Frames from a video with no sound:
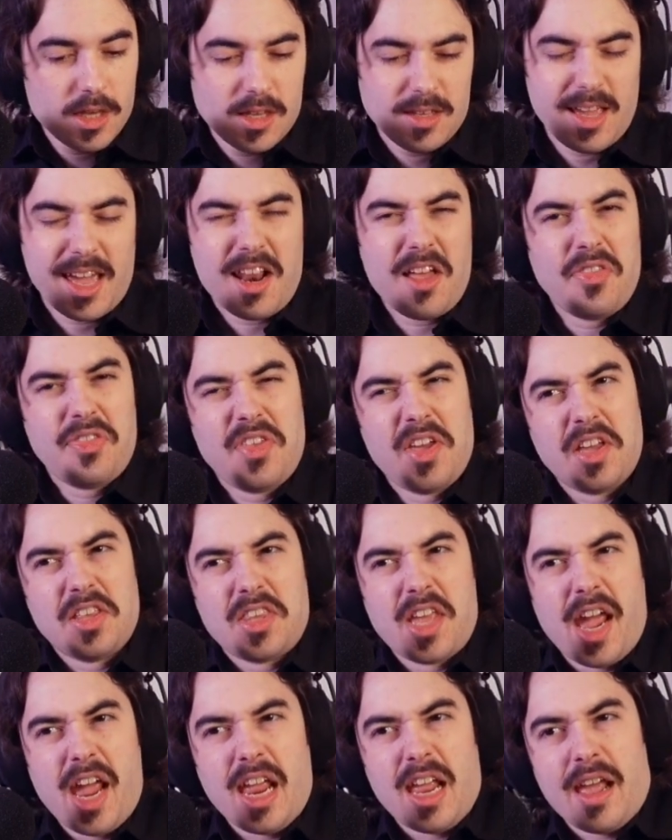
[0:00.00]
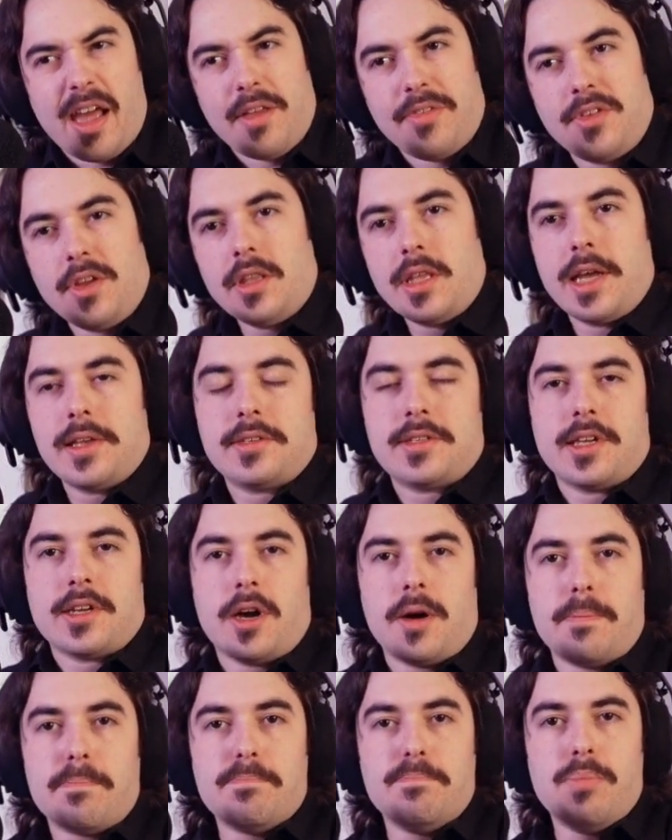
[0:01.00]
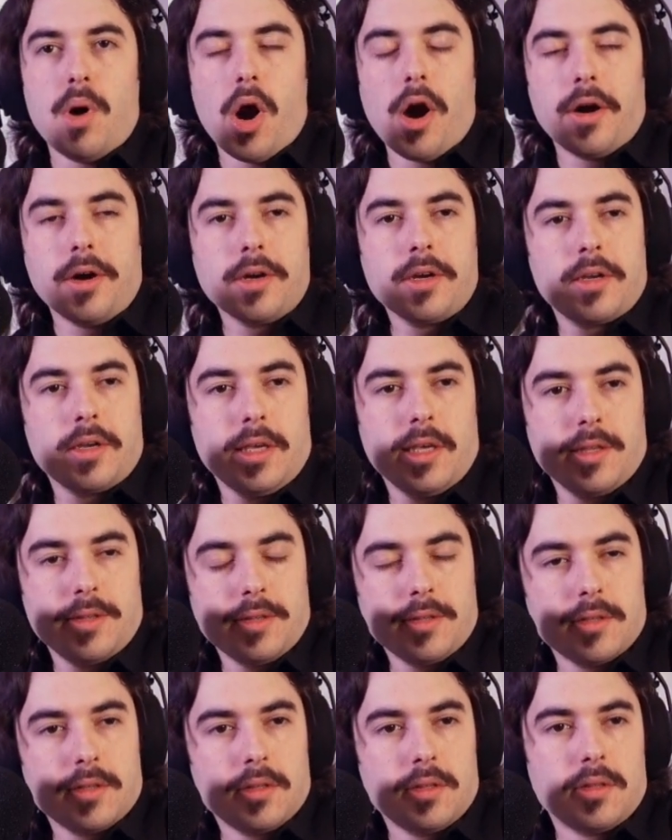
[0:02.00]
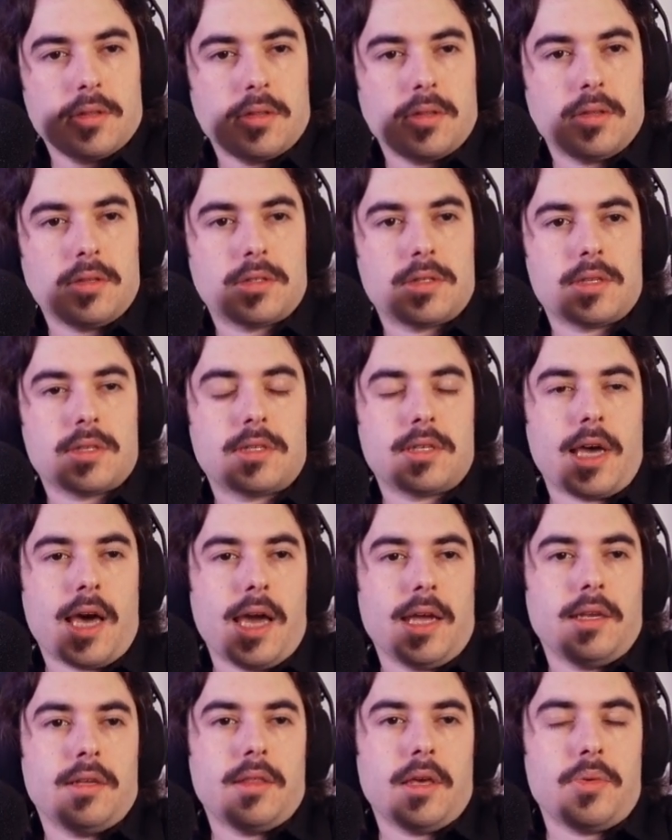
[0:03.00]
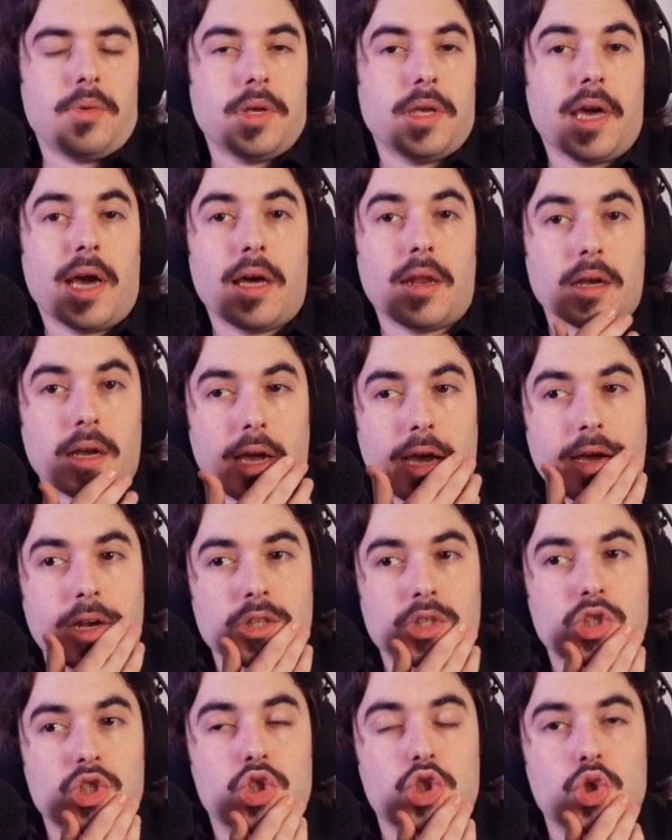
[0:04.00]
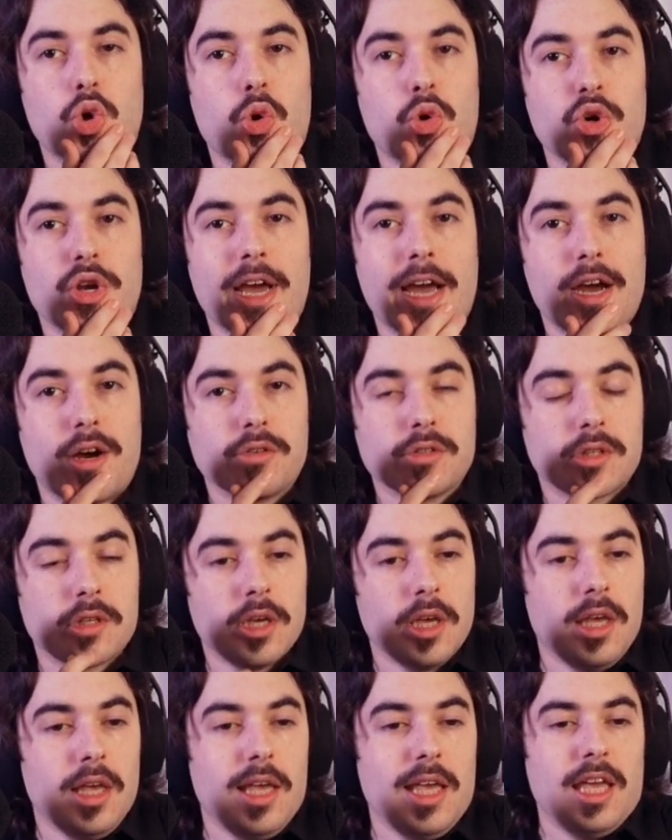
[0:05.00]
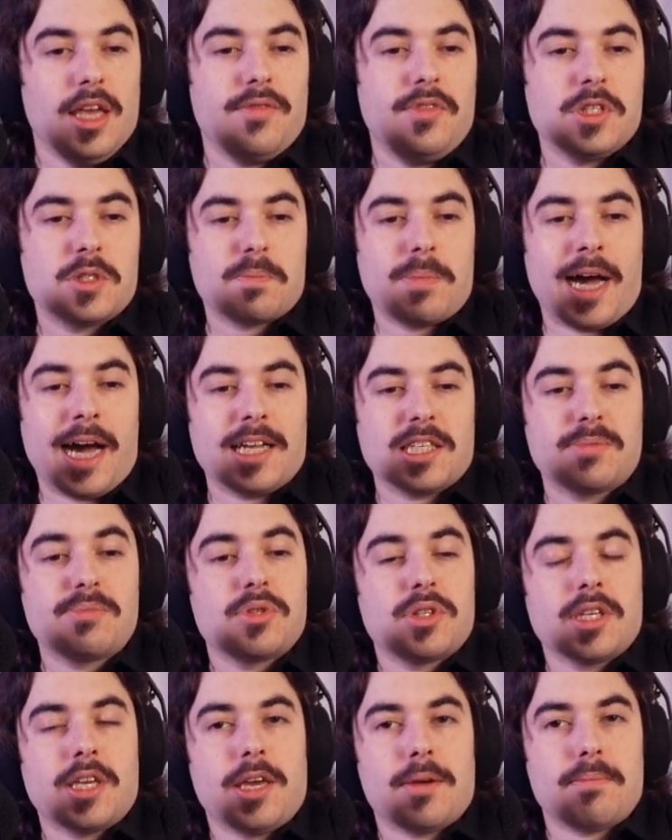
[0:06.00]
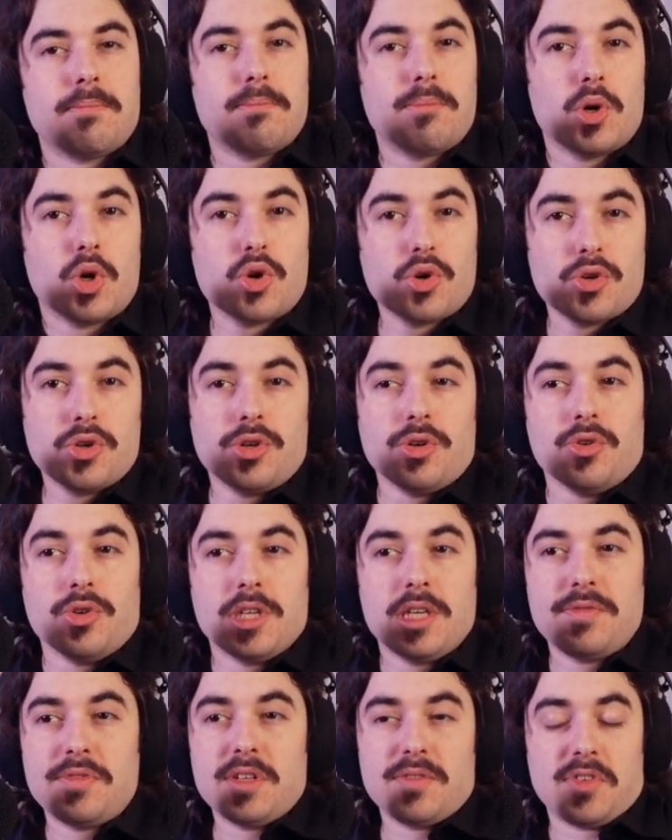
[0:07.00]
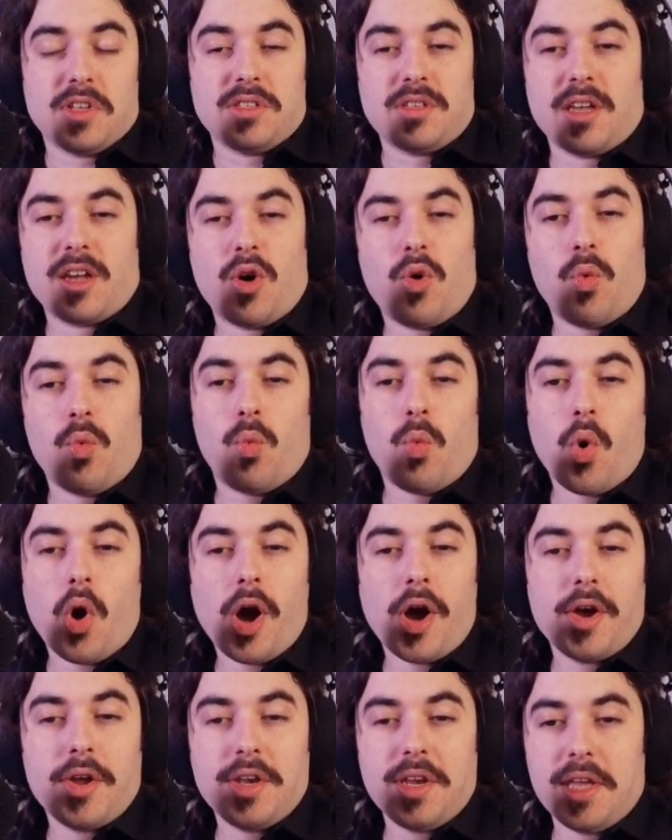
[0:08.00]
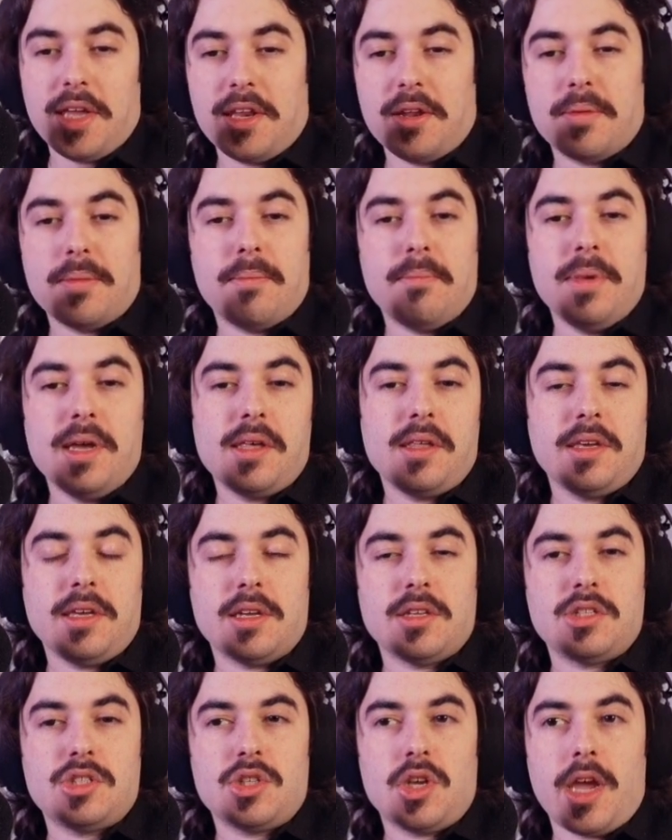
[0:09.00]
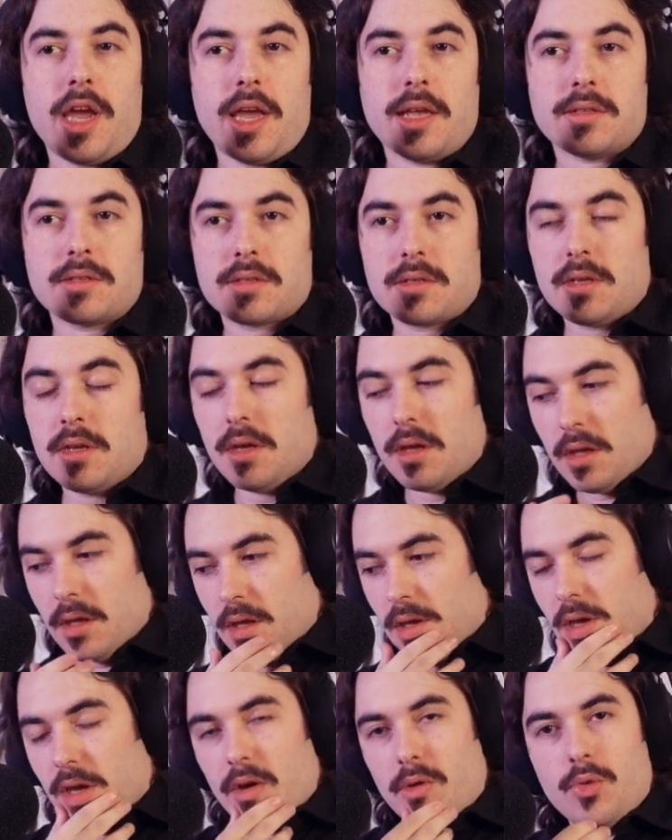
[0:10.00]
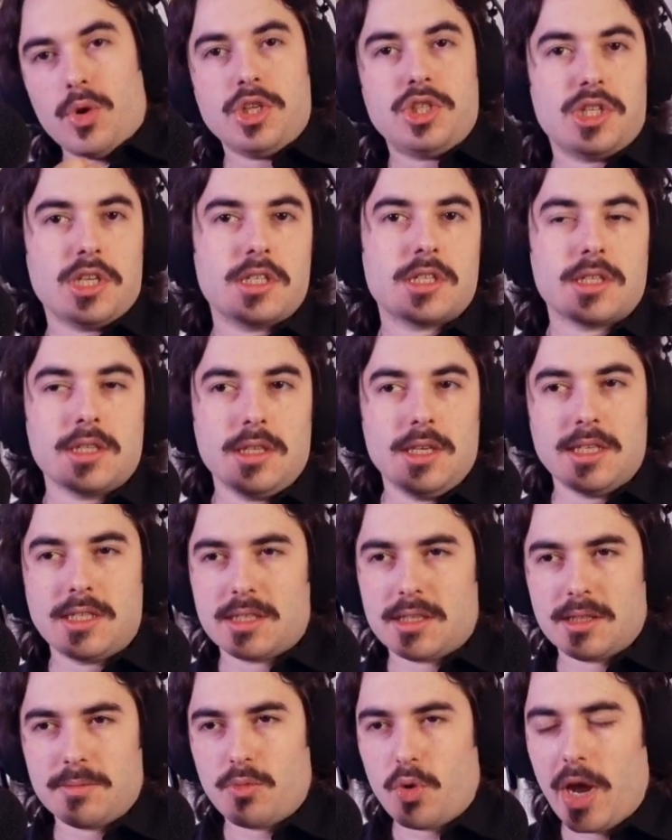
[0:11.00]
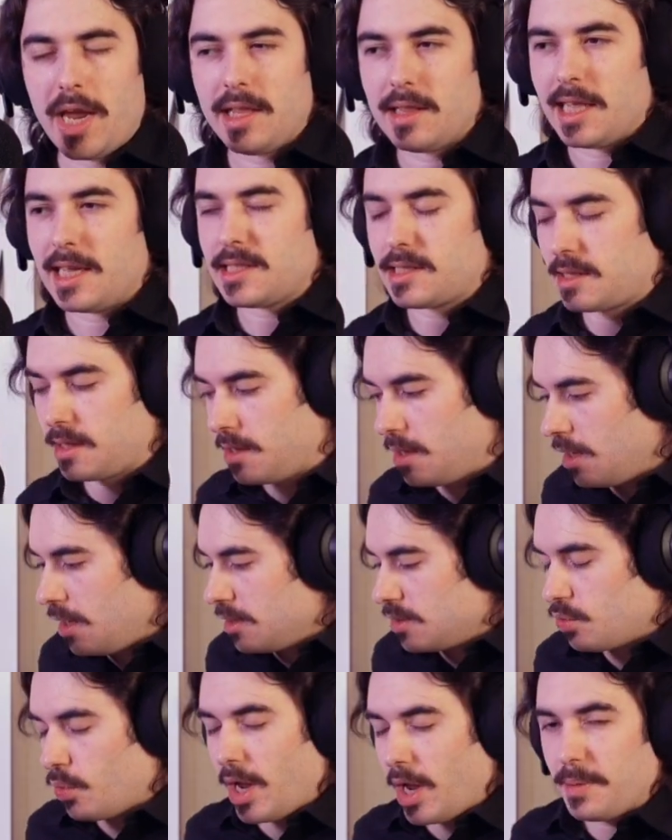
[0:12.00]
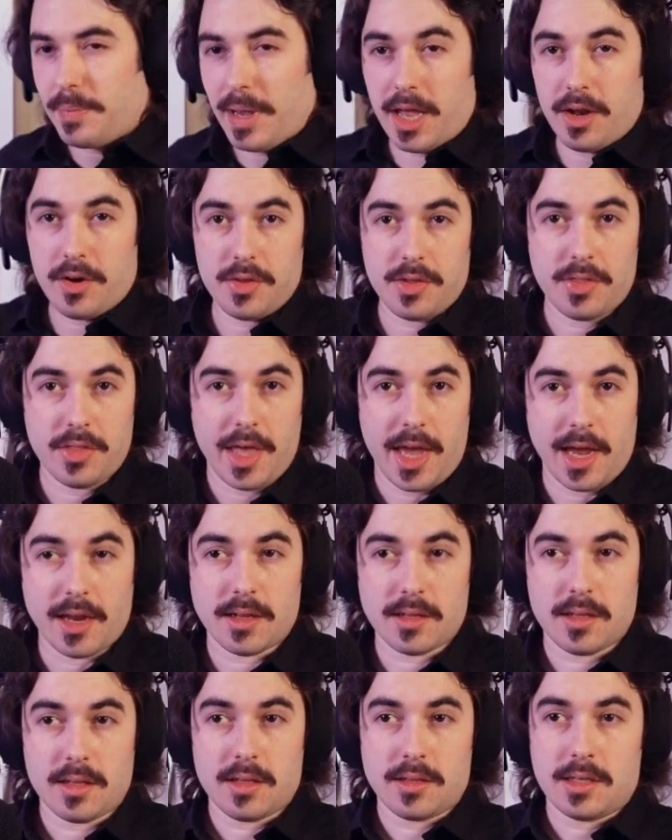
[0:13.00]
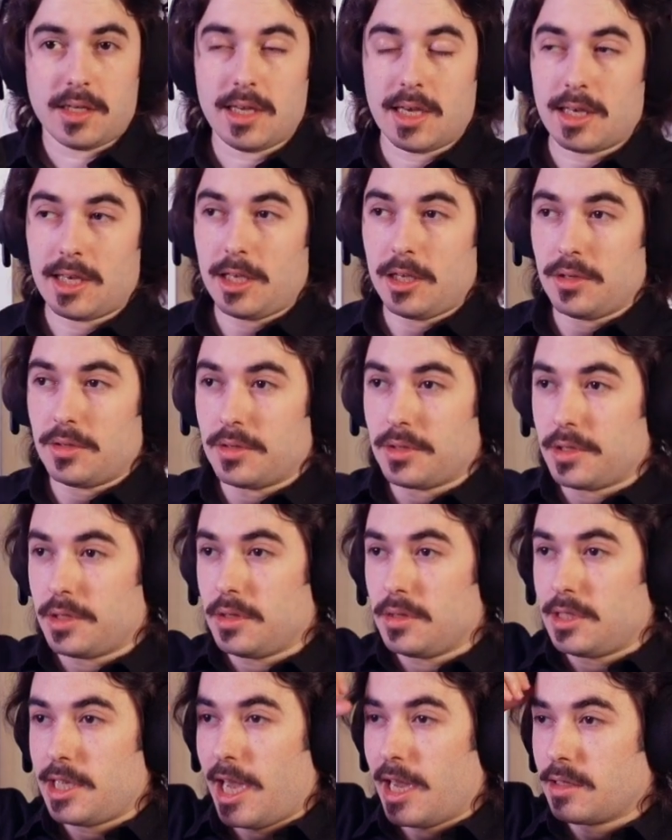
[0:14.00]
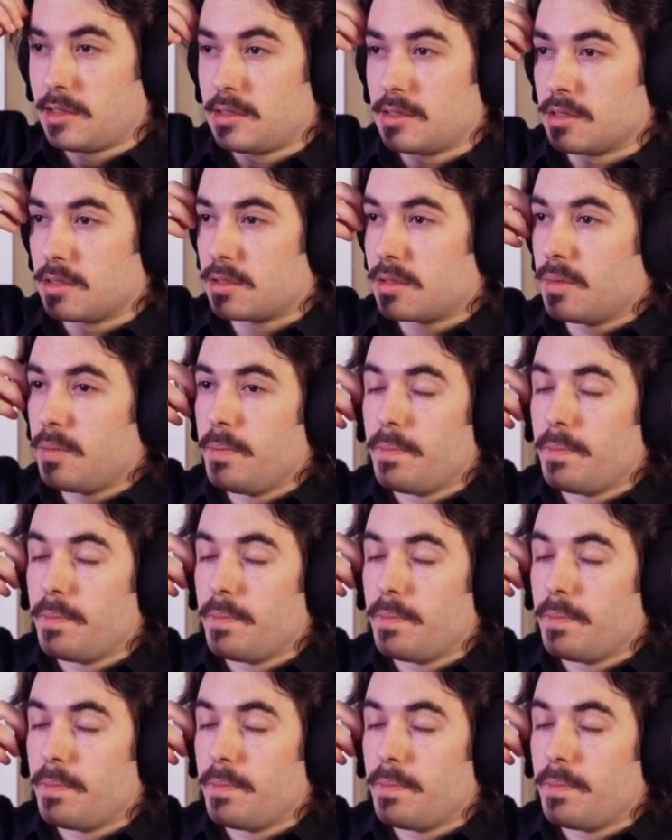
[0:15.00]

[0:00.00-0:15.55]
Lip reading: I think that's like a bug in society that we got to kind of sort out. If it's possible to get murdered, even if it's like a 1 in a million chance, which it's way less than, it's way better than that to get killed in Texas.